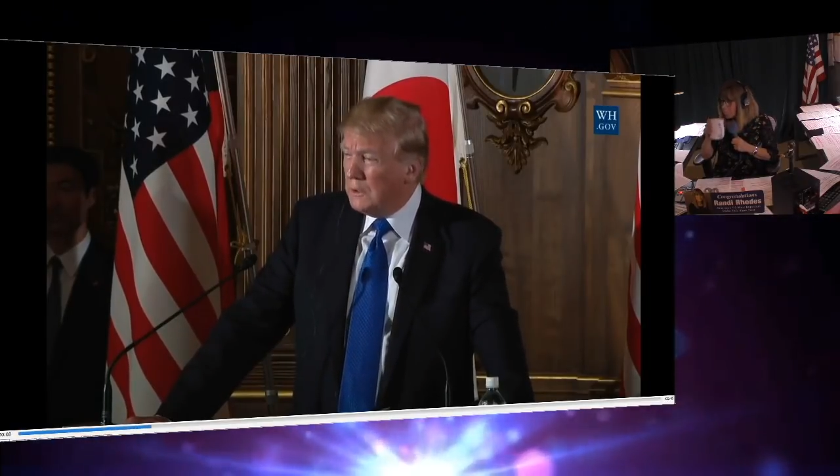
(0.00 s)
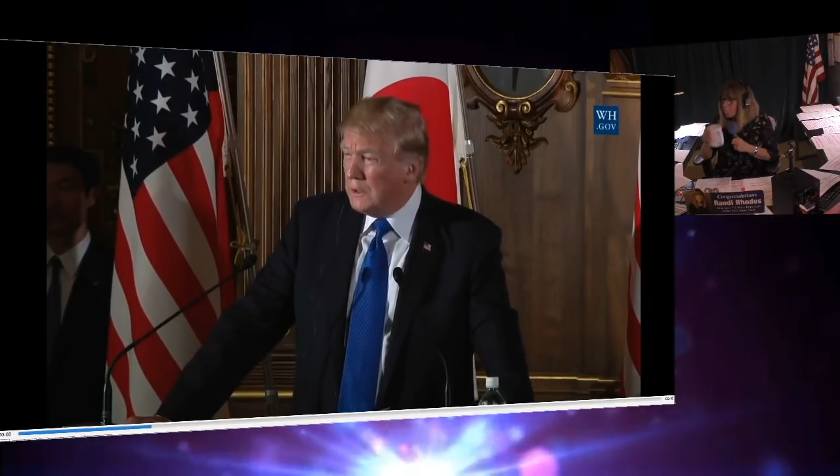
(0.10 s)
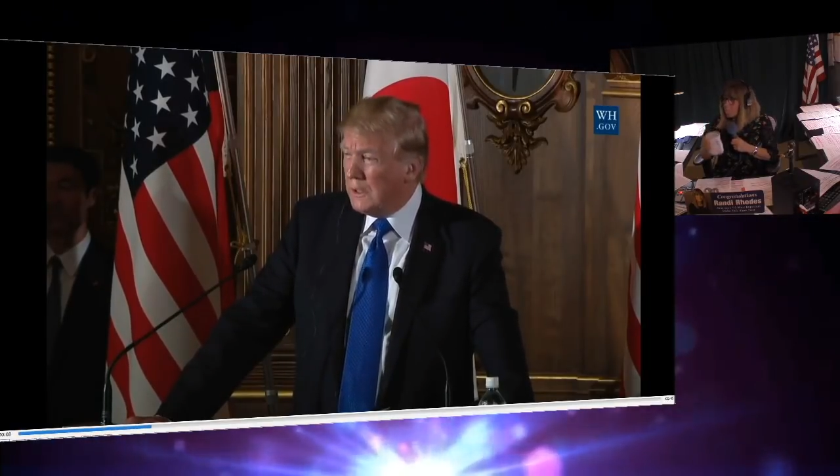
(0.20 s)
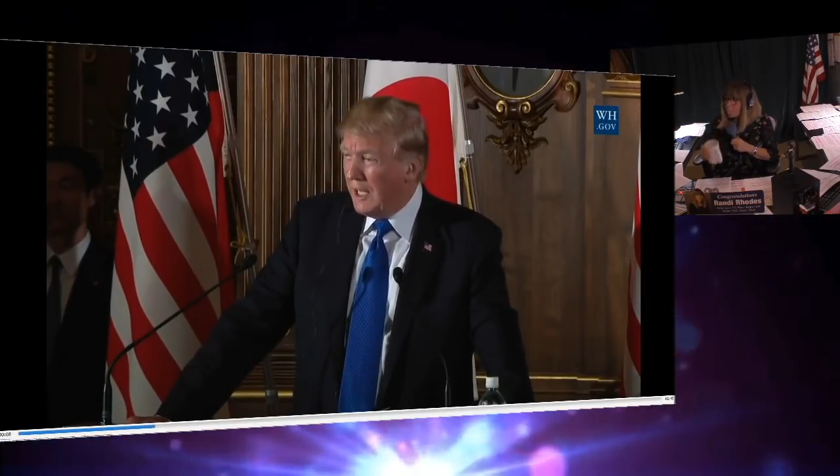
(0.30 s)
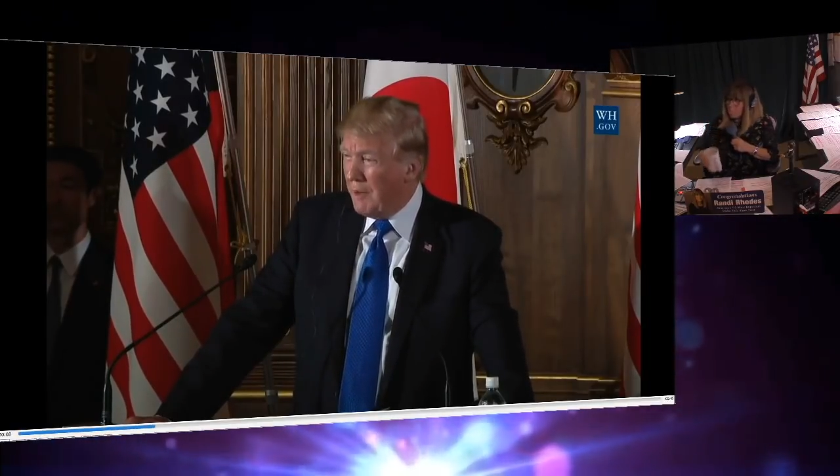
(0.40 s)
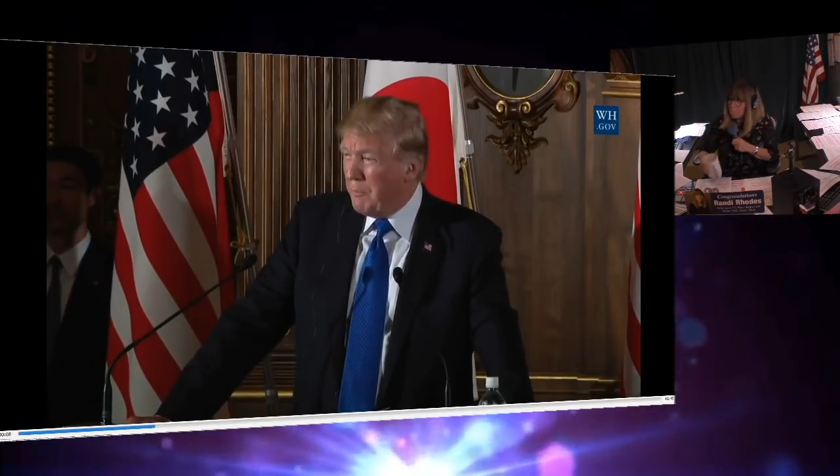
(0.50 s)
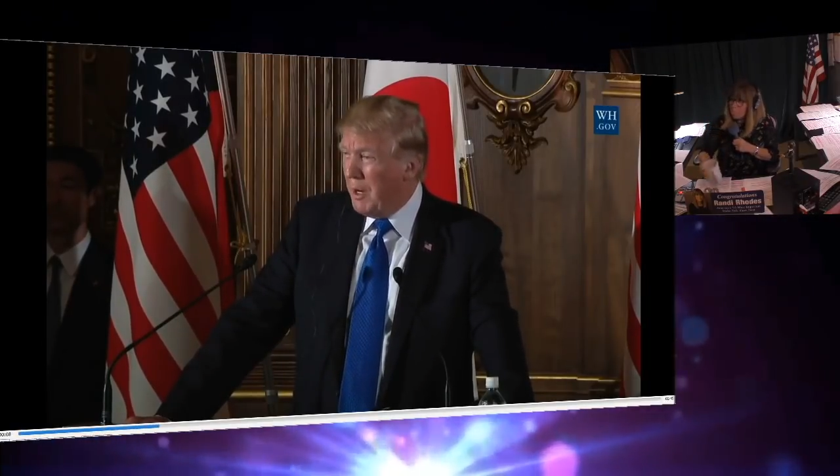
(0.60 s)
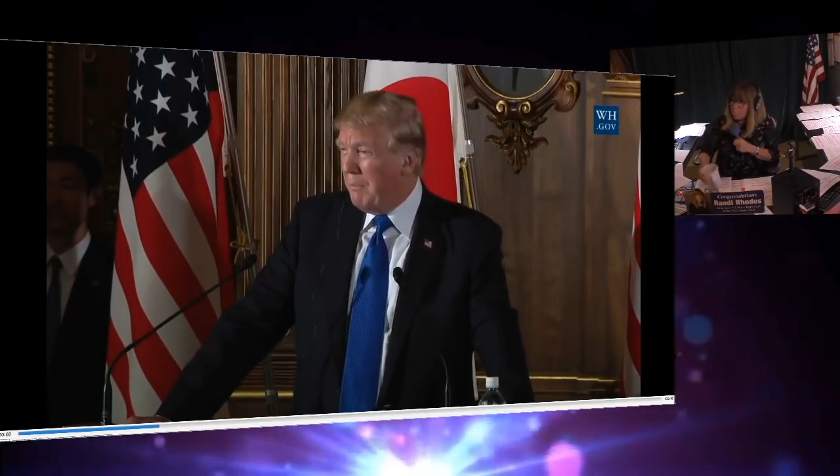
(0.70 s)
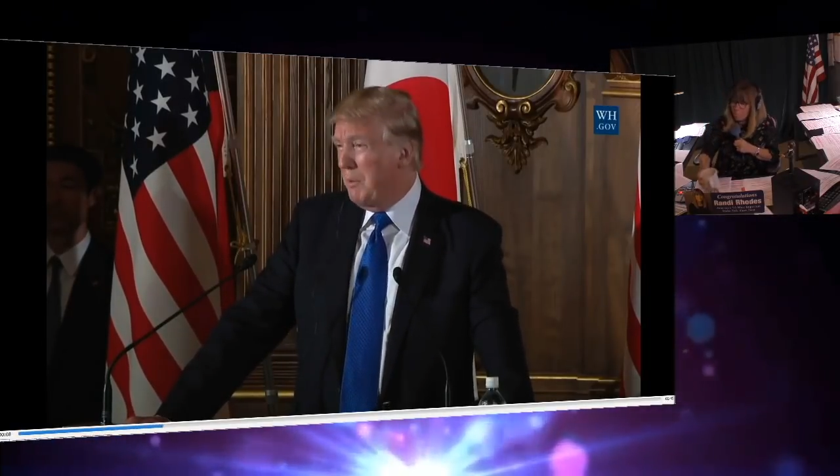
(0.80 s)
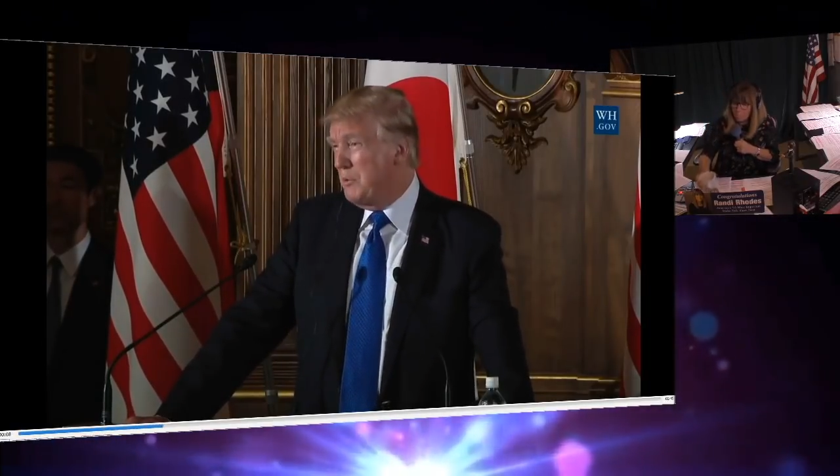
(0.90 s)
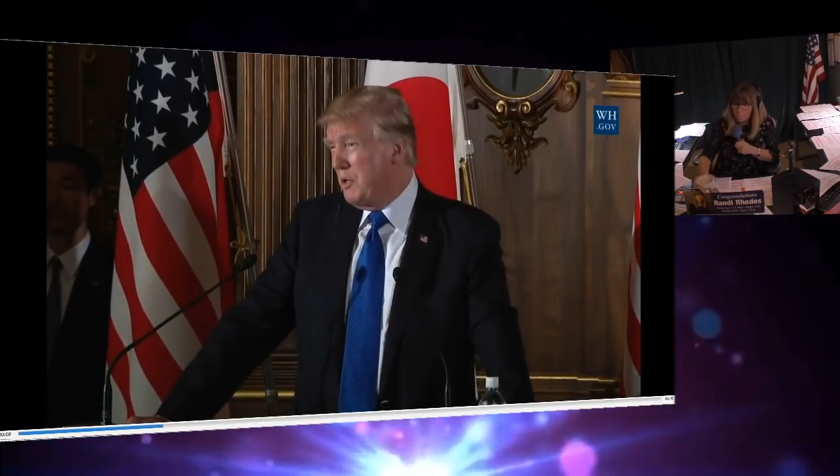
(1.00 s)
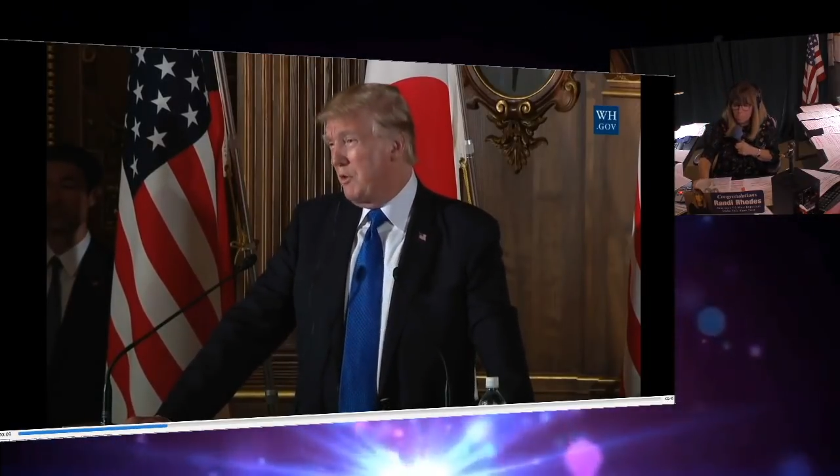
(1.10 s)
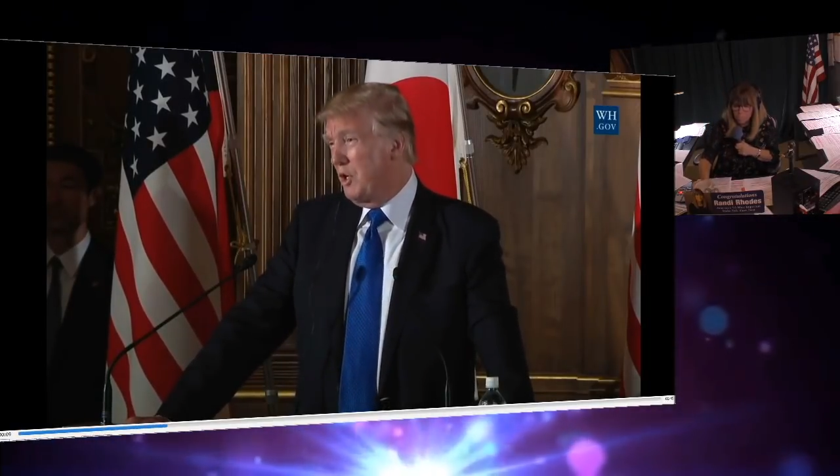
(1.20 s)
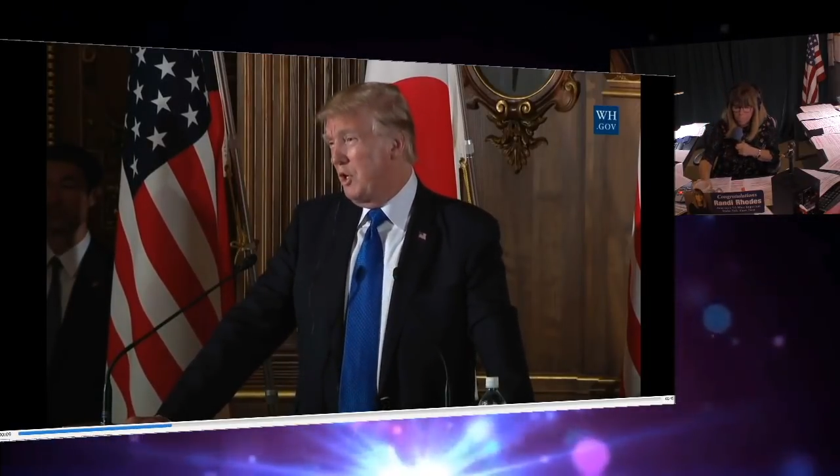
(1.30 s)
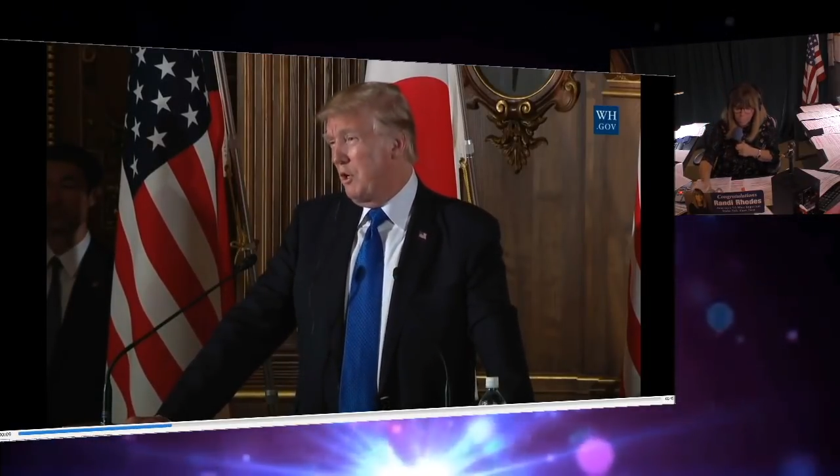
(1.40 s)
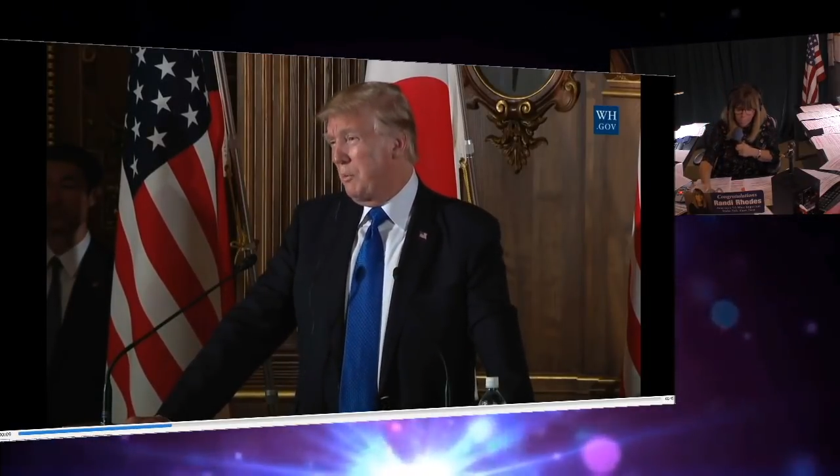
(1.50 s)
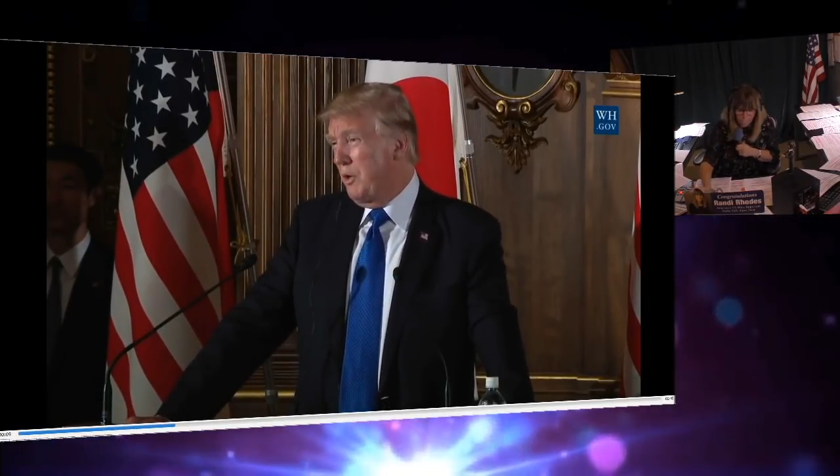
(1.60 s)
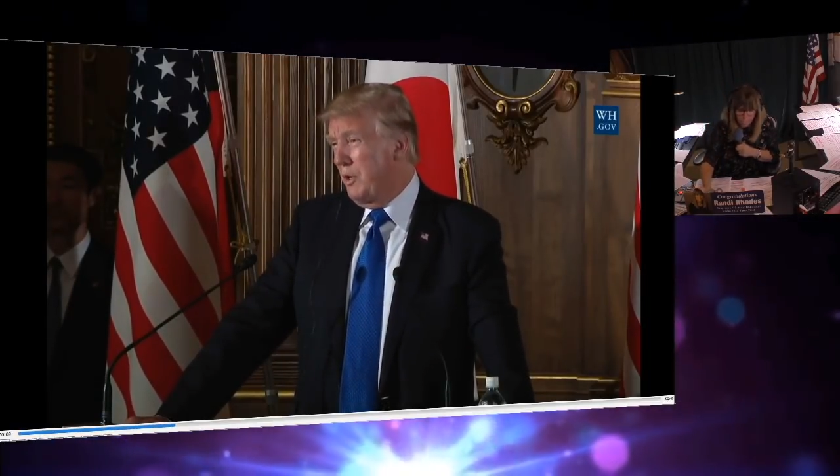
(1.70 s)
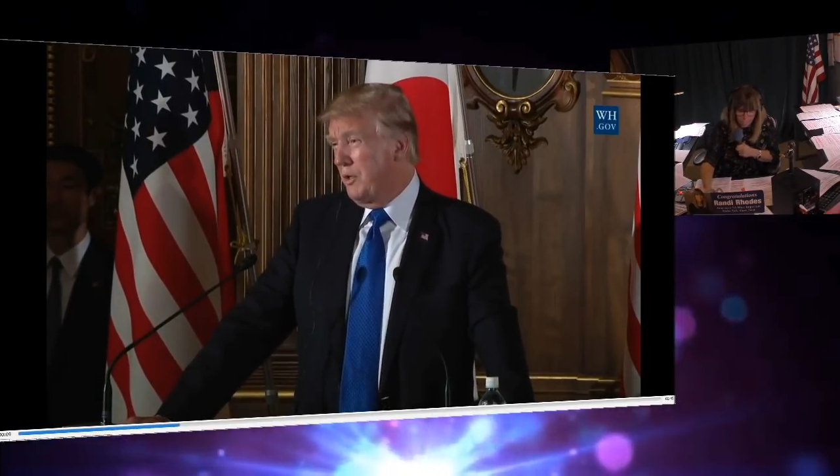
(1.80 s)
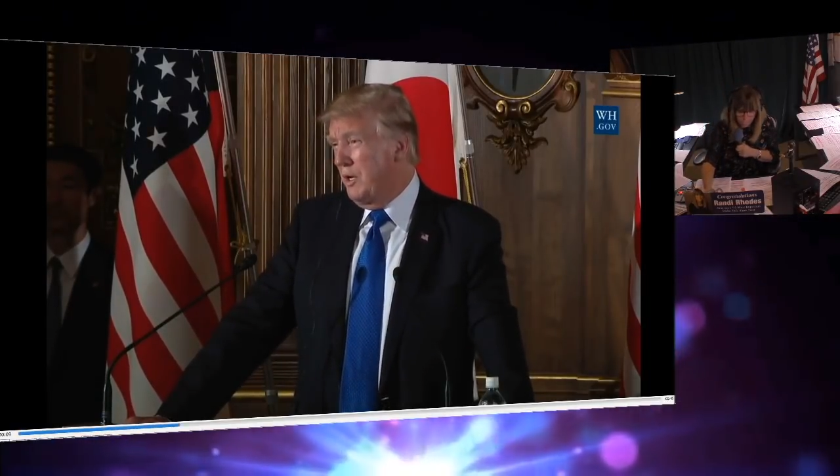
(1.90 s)
Mm -hmm. A lot of mm-hmm. problems over a long
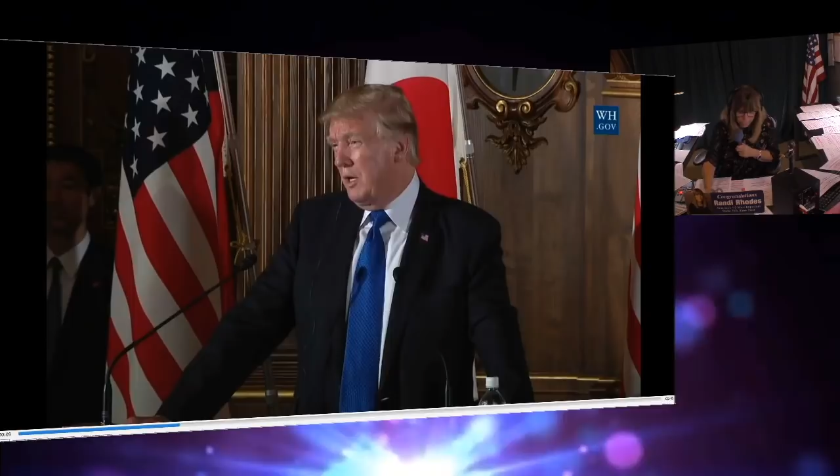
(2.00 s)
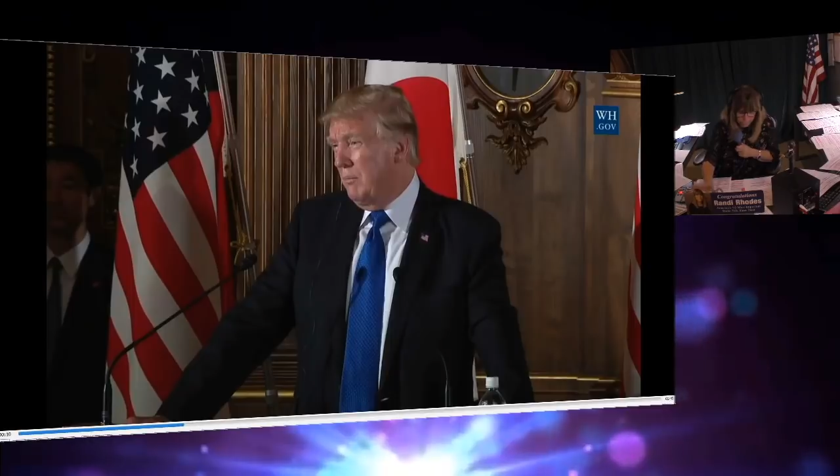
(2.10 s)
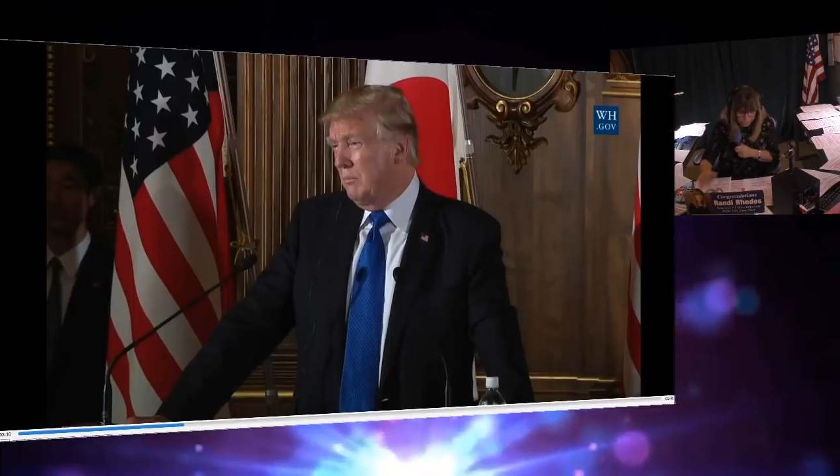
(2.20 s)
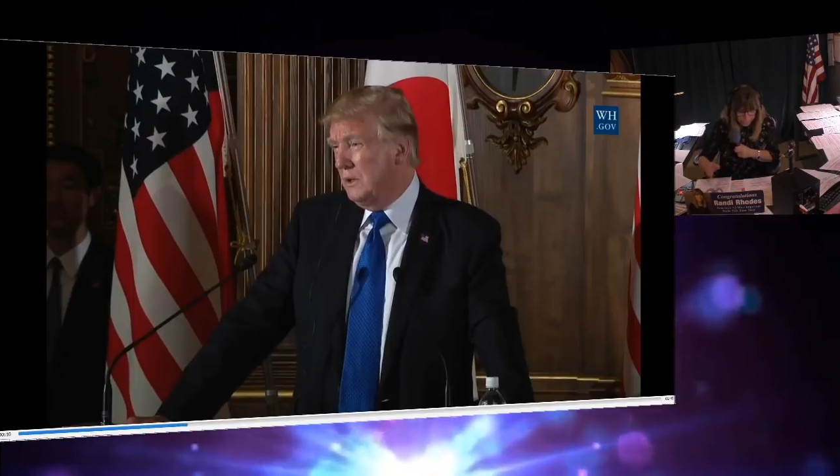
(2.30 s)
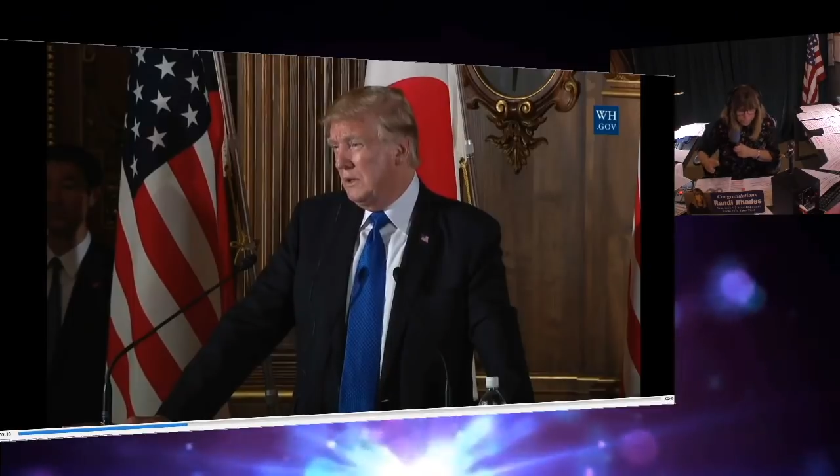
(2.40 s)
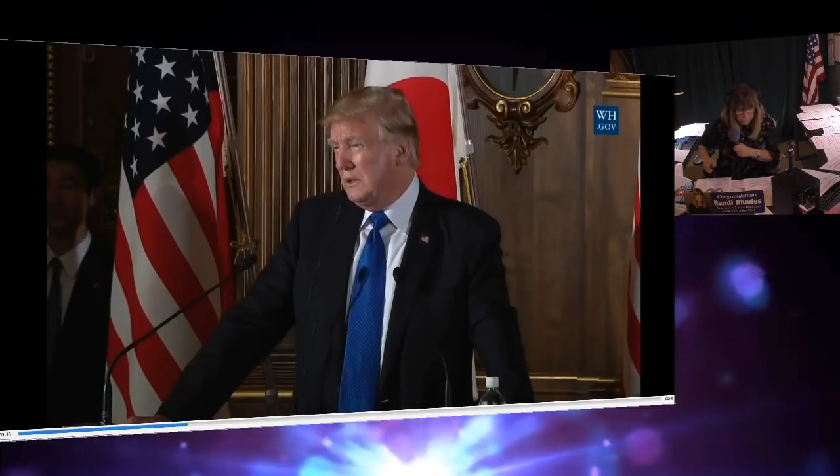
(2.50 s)
period of time.